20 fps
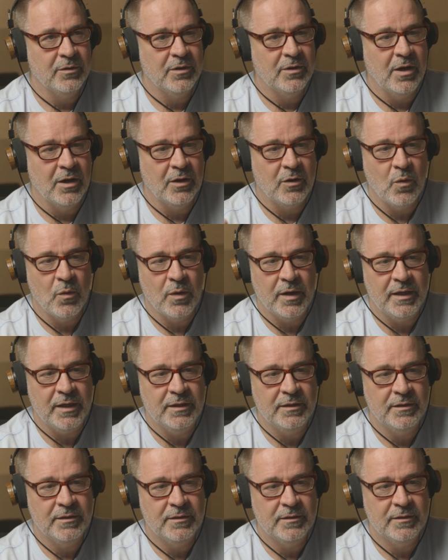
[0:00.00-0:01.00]

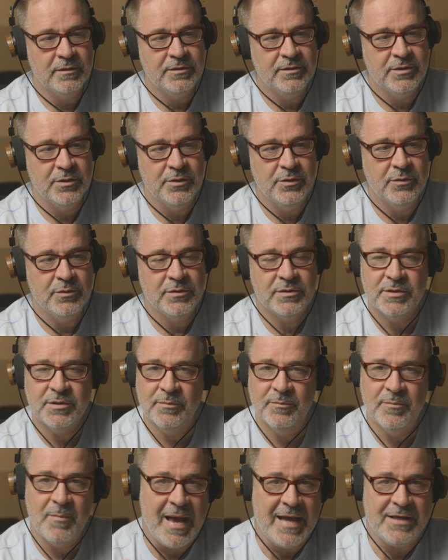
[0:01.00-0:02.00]
according to
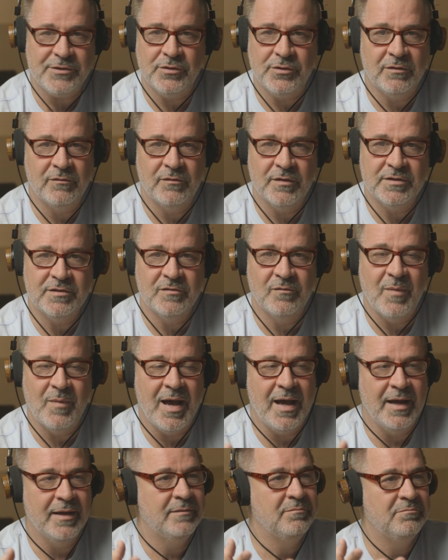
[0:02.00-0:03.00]
some mastering friends of
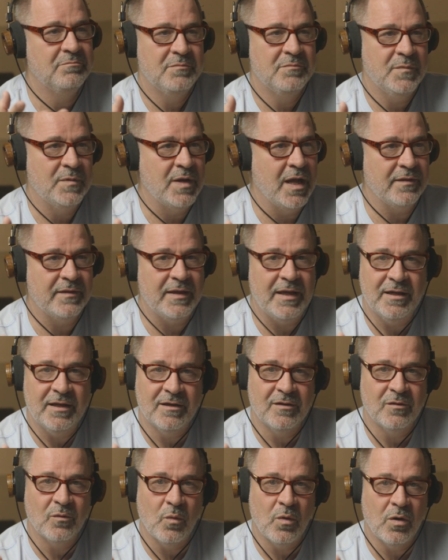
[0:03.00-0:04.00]
mine, not the end
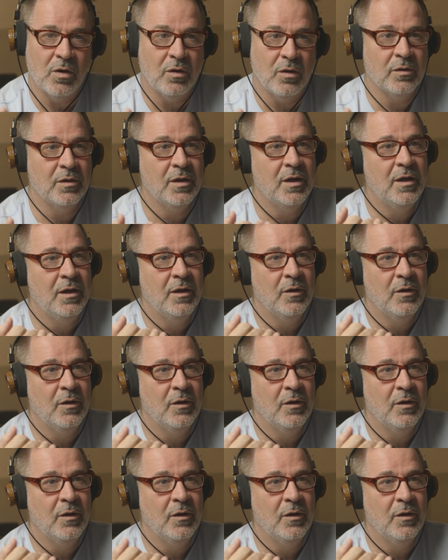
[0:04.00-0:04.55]
of the world.